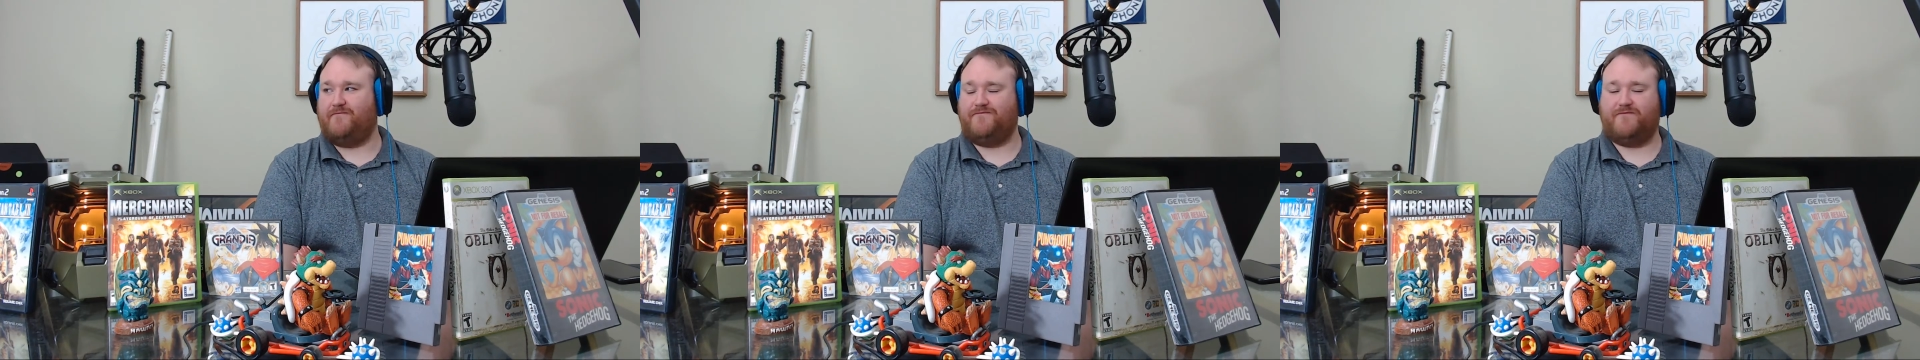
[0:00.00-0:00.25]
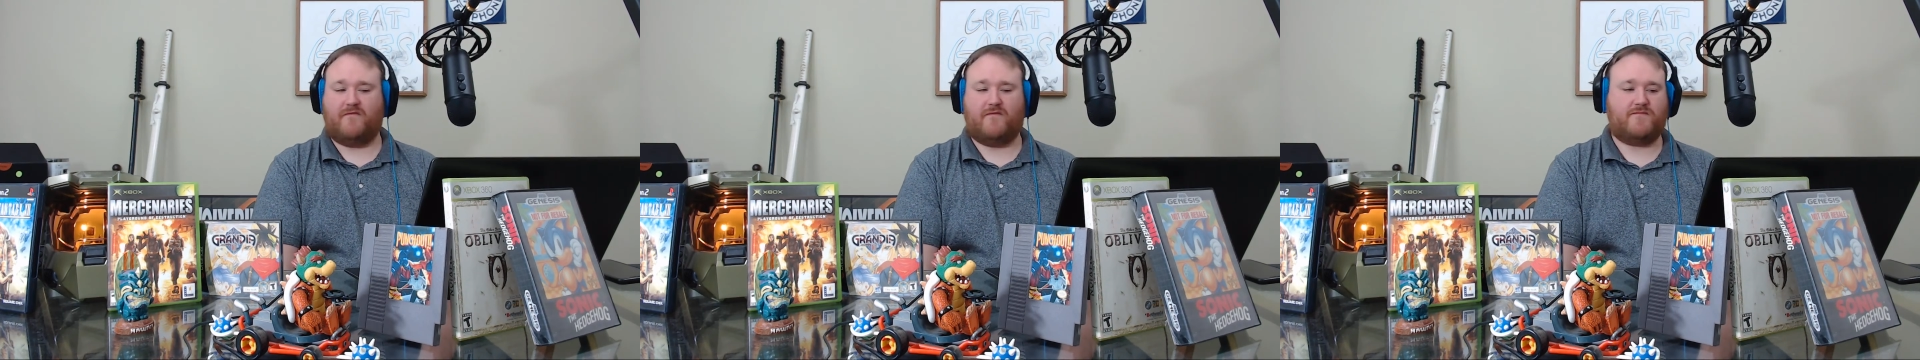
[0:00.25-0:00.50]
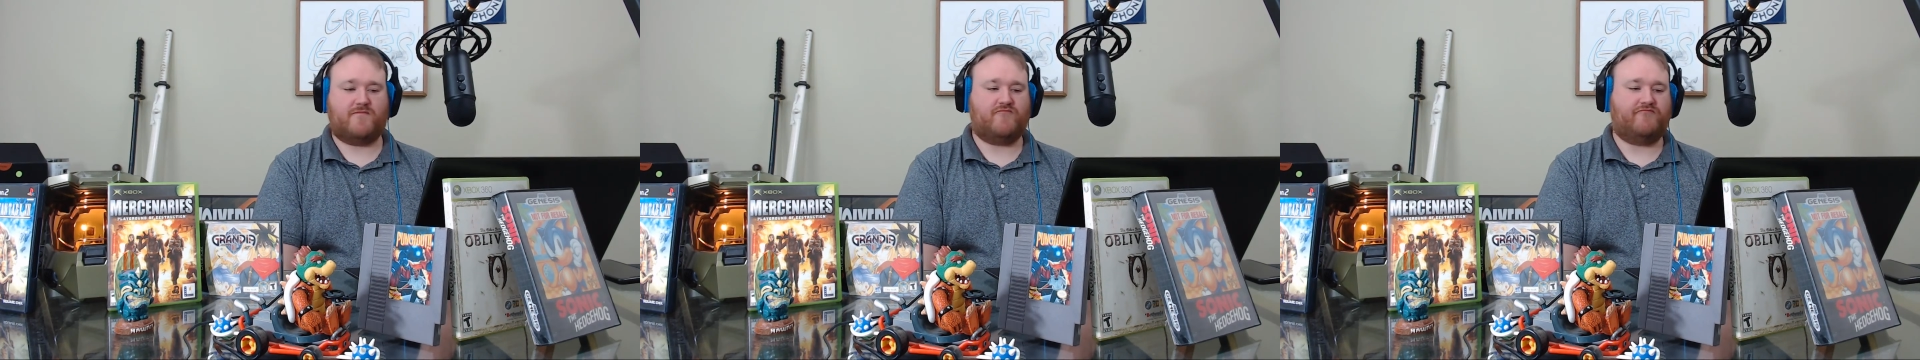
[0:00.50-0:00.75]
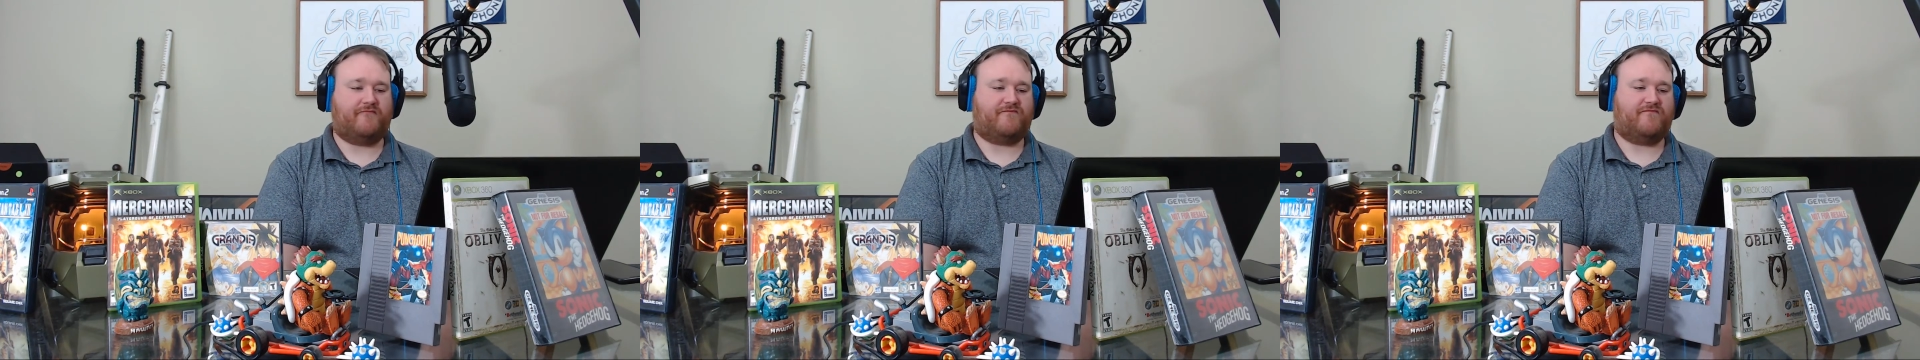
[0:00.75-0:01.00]
John Williams. Don't.
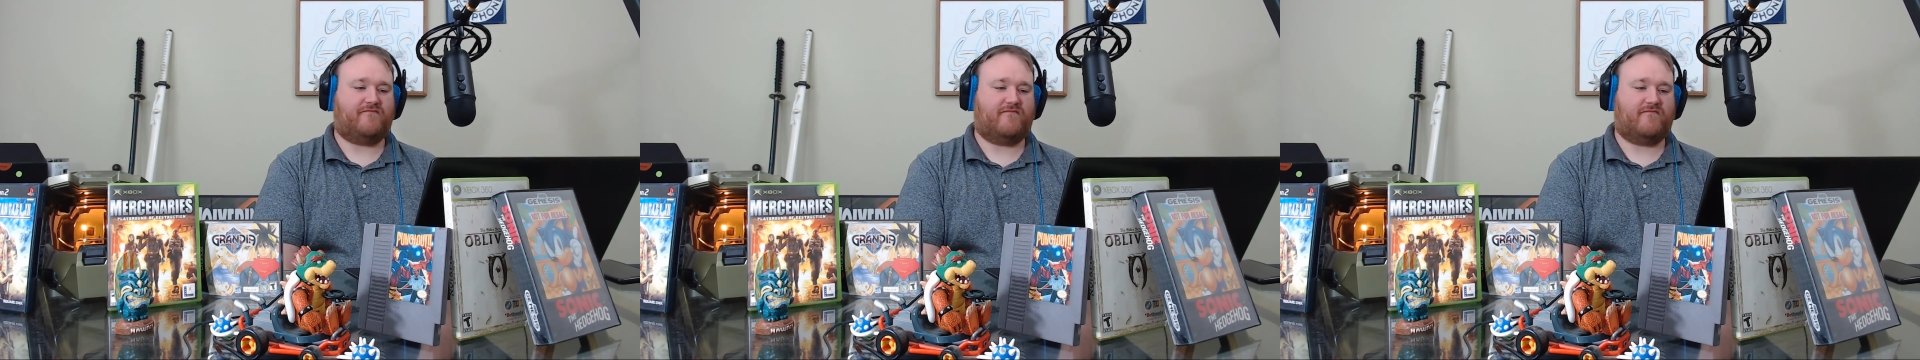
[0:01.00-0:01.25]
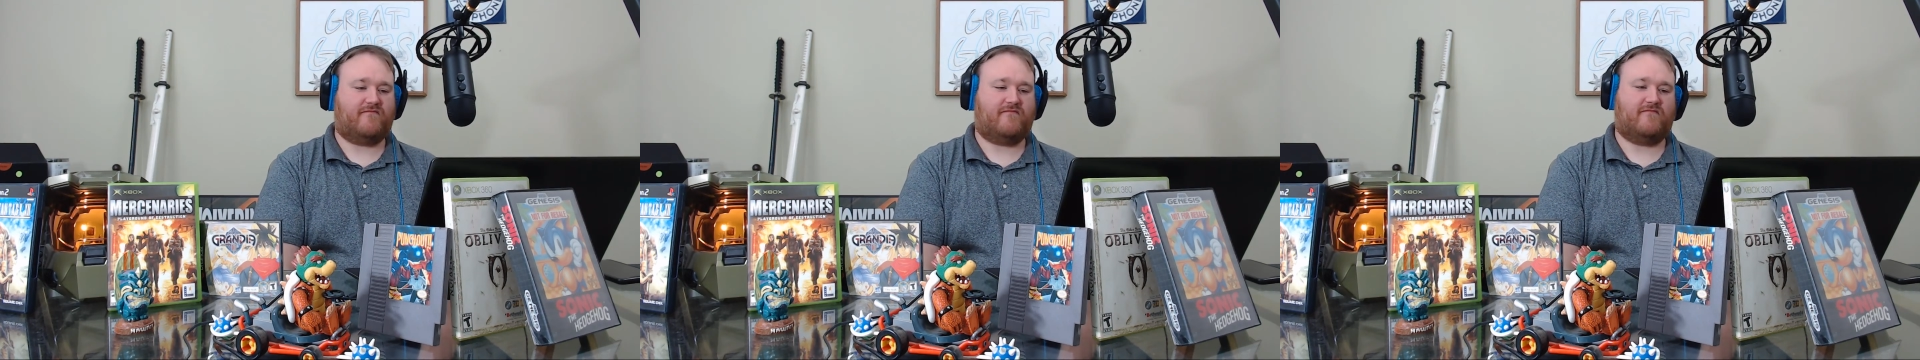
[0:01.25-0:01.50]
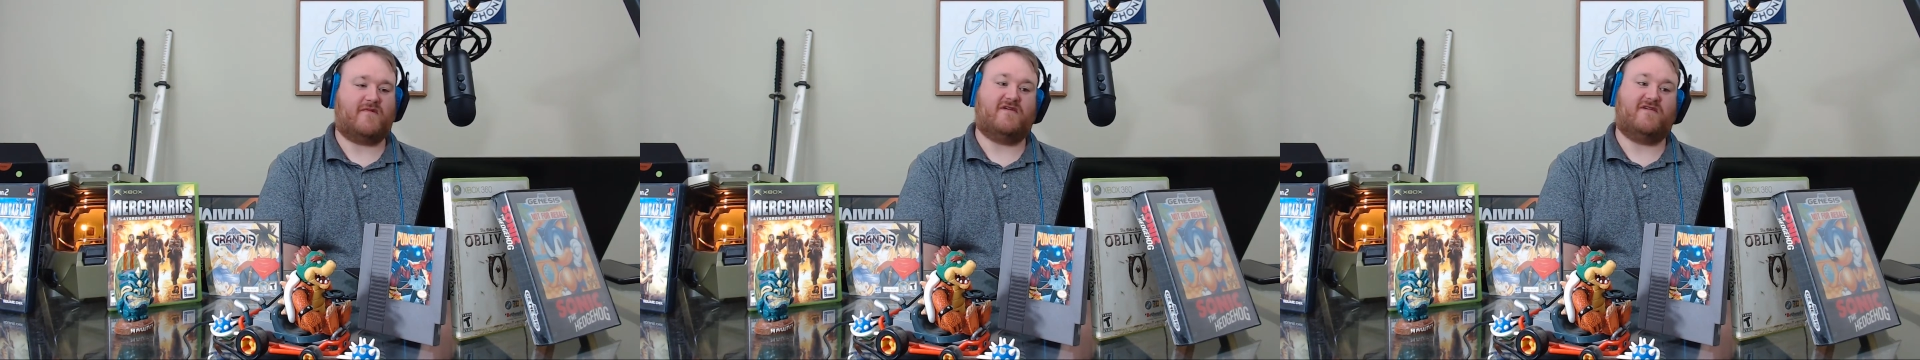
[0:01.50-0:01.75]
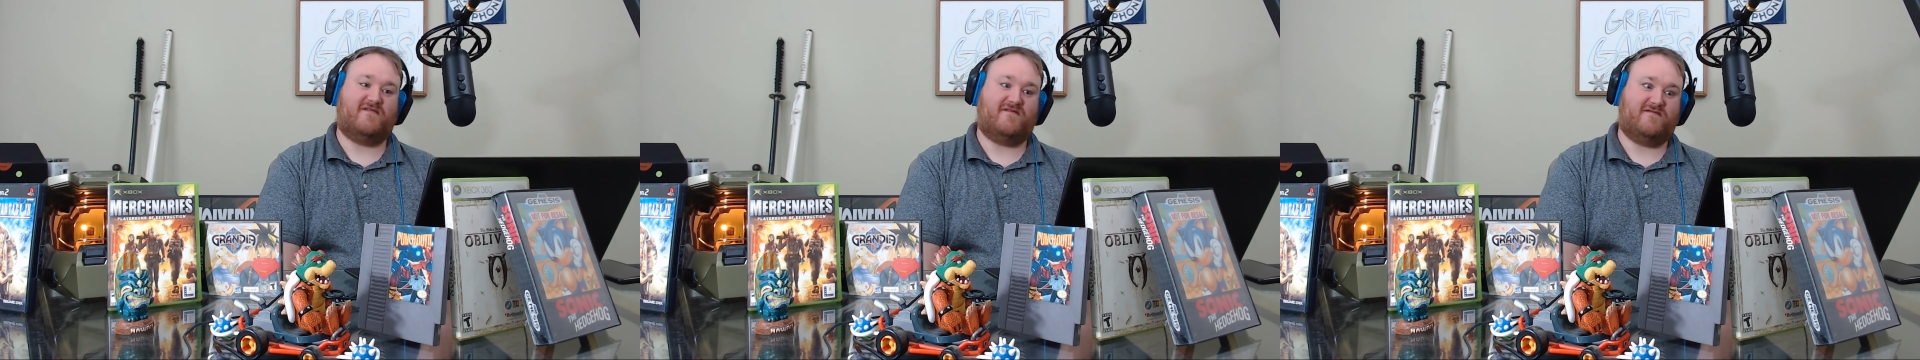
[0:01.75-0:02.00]
Yeah.
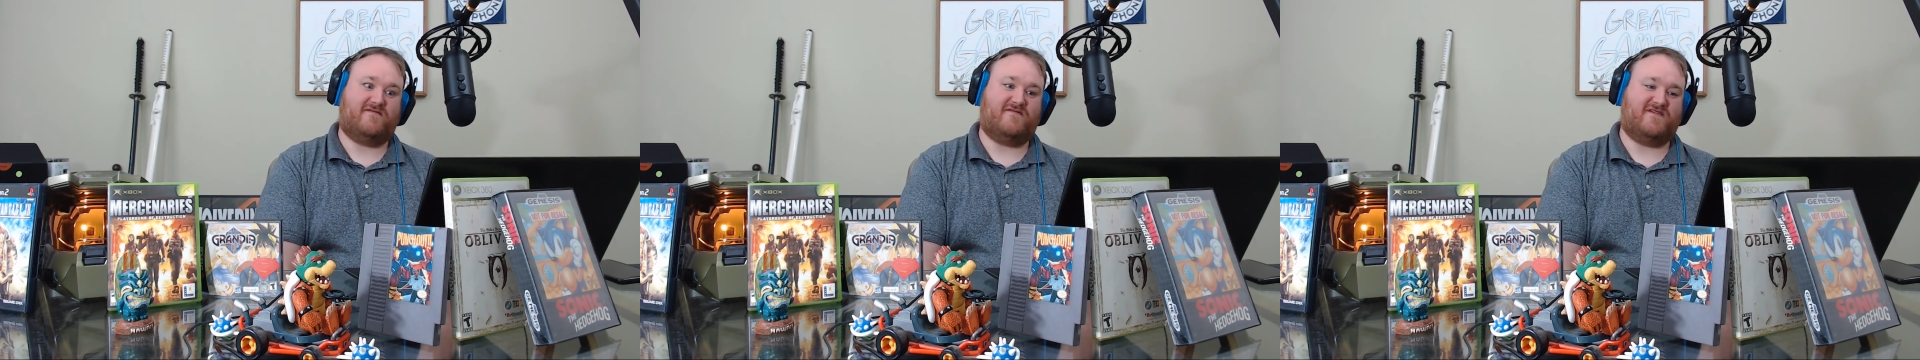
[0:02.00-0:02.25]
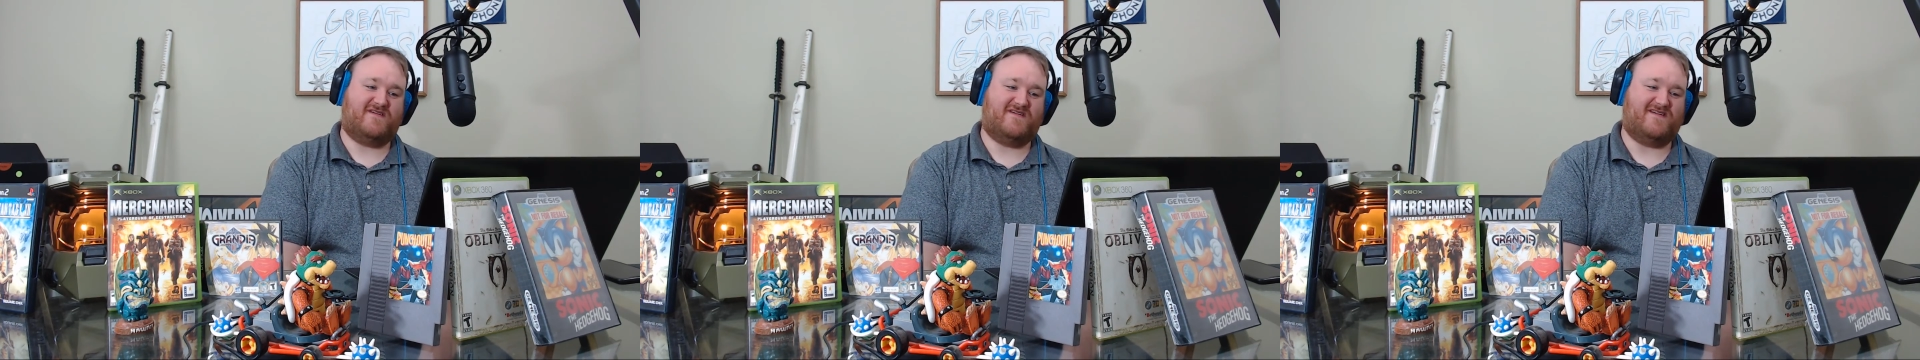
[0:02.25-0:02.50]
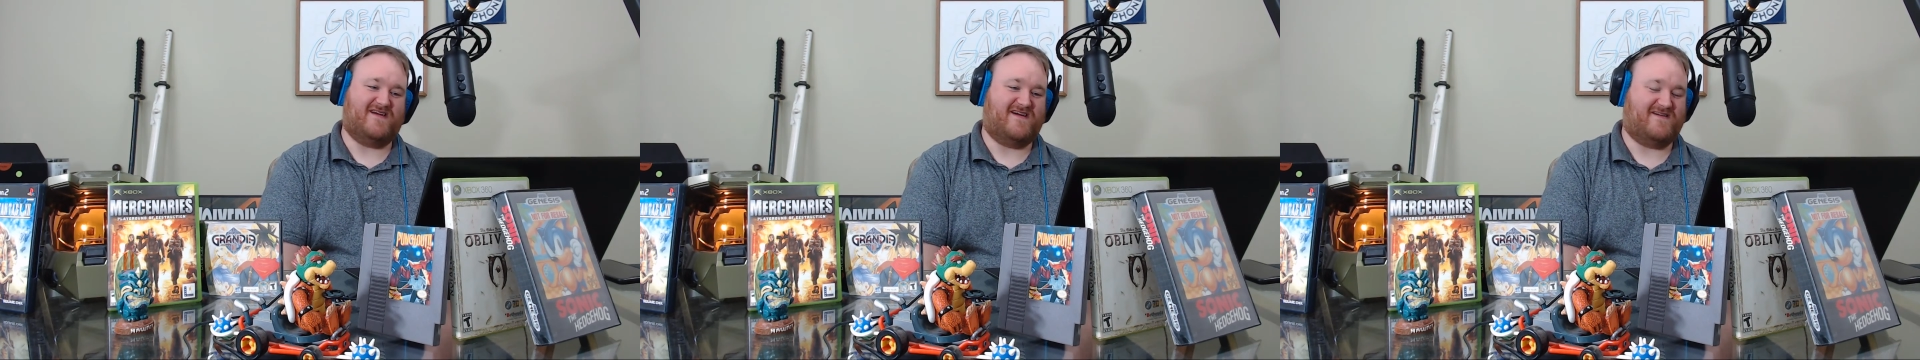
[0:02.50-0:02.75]
That's right in the